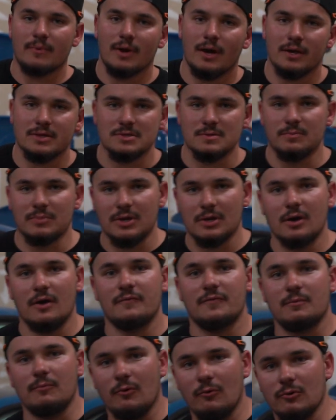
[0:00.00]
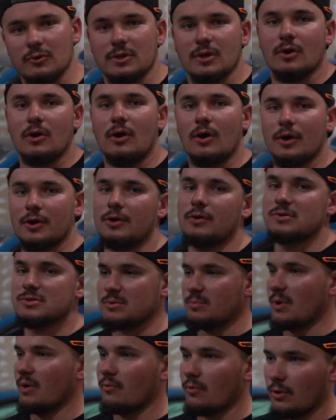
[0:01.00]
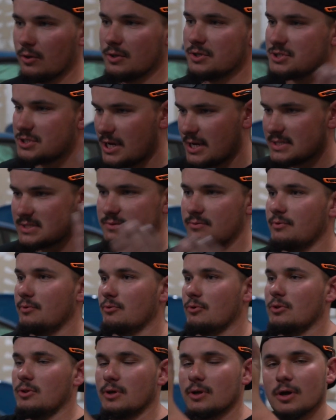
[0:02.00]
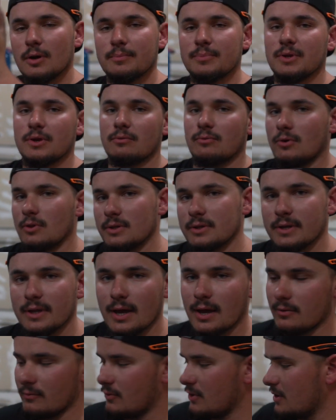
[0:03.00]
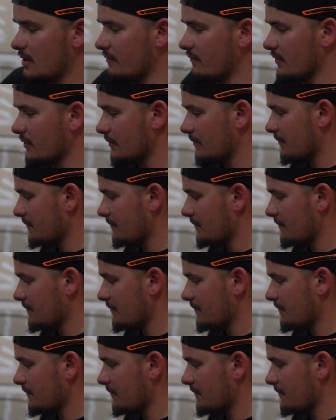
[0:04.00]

guy to be comfortable with the car. You know, it's going to be a rolling chassis. We roll it up there, roll it down, whatever.